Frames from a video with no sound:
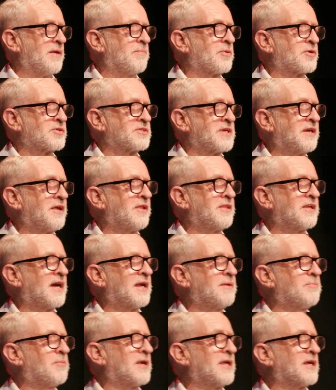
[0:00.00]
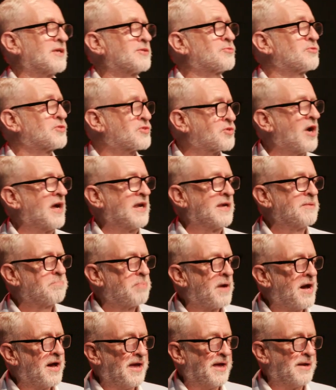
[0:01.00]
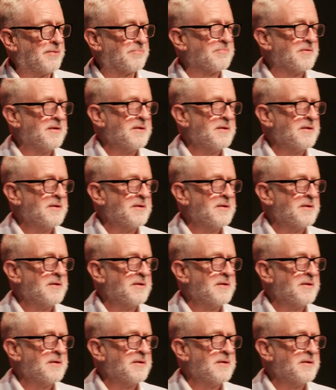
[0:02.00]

because I don't think anybody else was trying to play it.